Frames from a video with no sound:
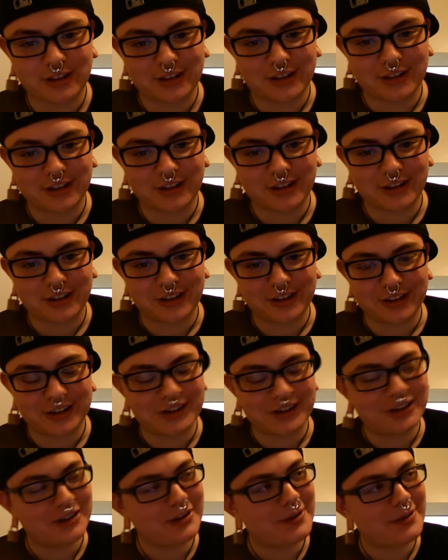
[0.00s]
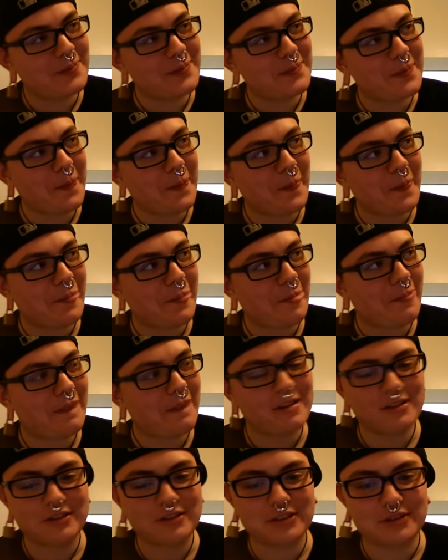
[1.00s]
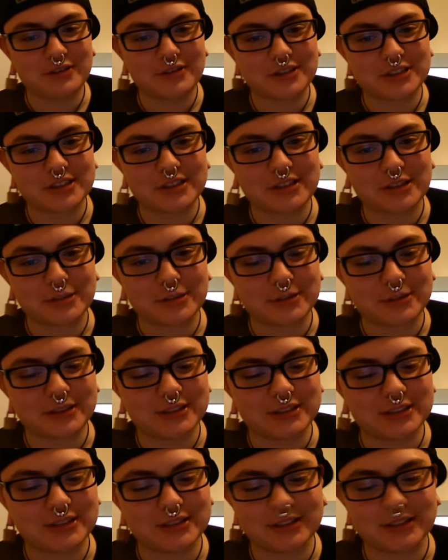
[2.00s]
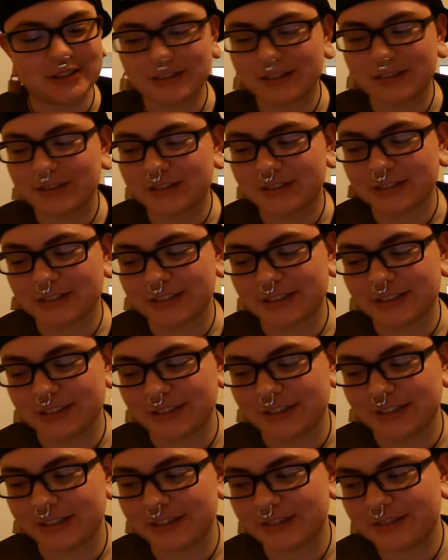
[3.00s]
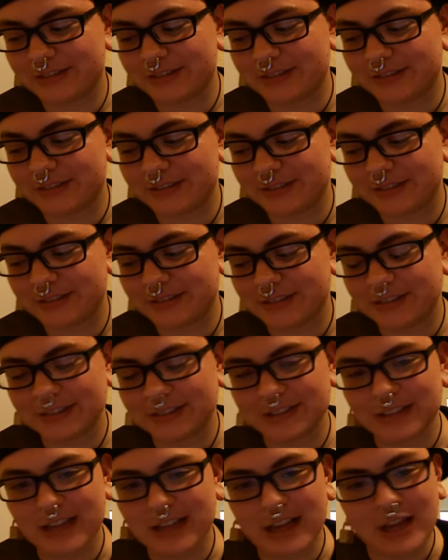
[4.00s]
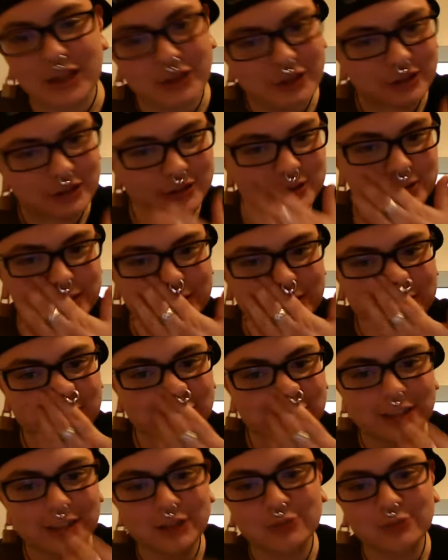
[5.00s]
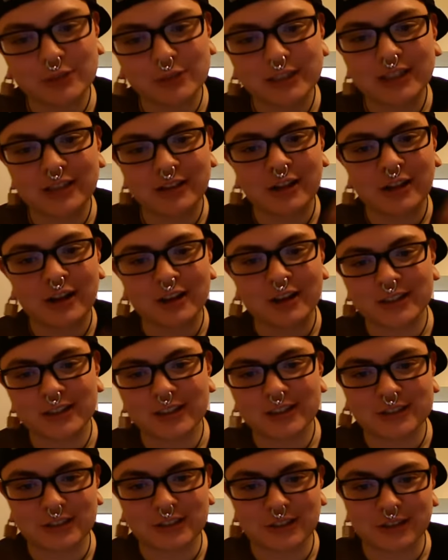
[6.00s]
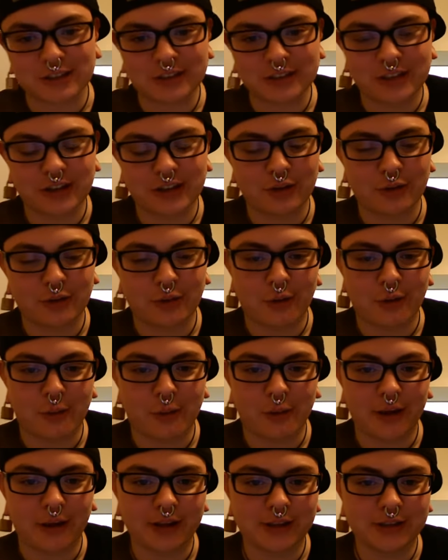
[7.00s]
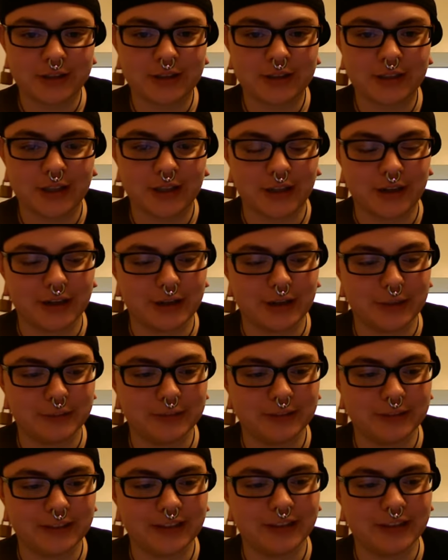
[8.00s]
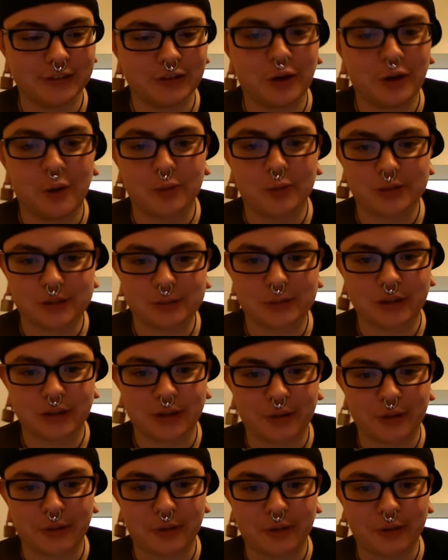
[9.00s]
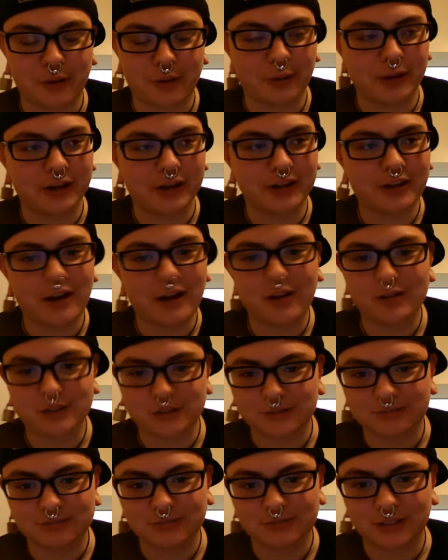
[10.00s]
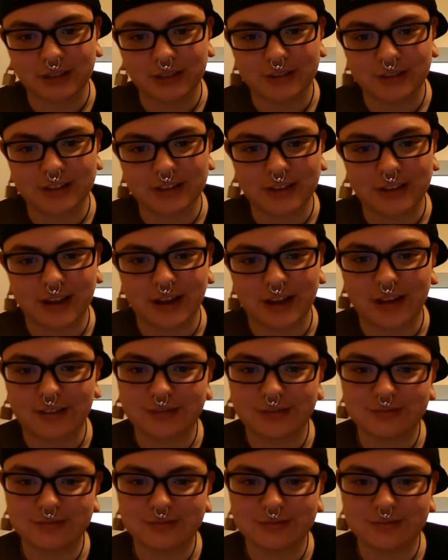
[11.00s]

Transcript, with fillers: Uh, I don't know if I should talk about this. We'll see. There's there's there's really a lot of things that are that are growing, um, that are noticeably growing. I'll just leave it at that.